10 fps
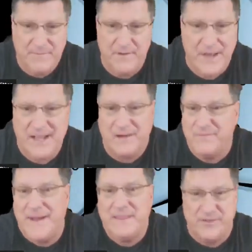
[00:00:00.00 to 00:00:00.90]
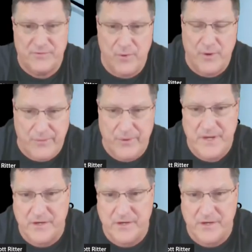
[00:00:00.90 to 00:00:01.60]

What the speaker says: They're not going to fight this war 30